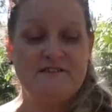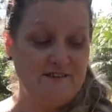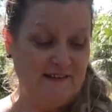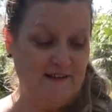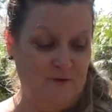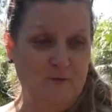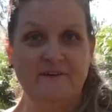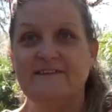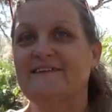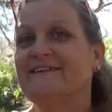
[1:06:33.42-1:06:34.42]
going to get her
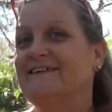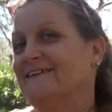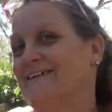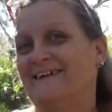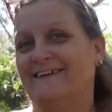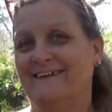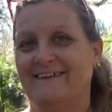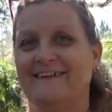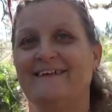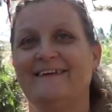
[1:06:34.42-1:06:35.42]
one. That matches
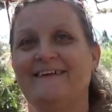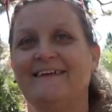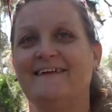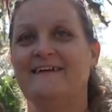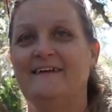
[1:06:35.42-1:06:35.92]
pretty good.